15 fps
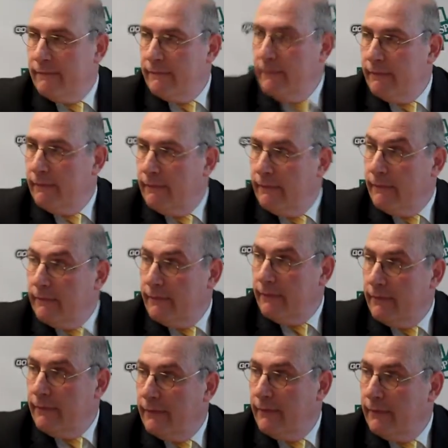first half you guys didn't
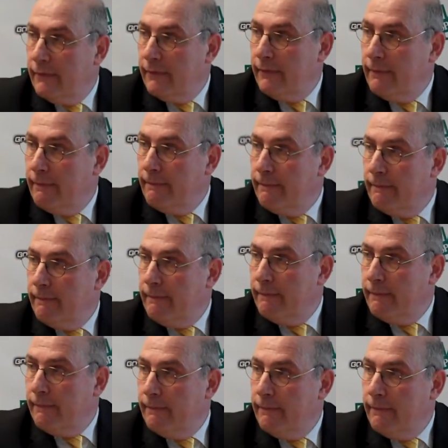play too well. Do you think it was an
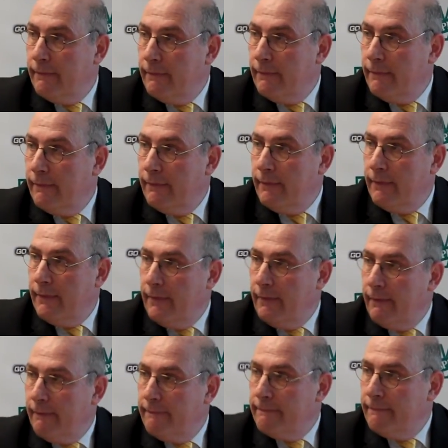energy thing, or do you think
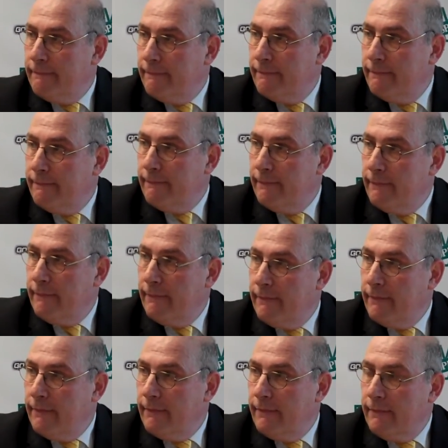Smith had to just prepare it
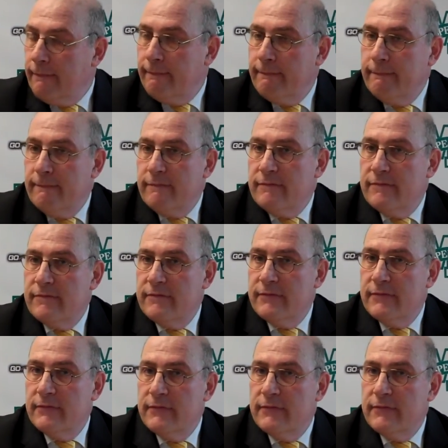differently for you guys?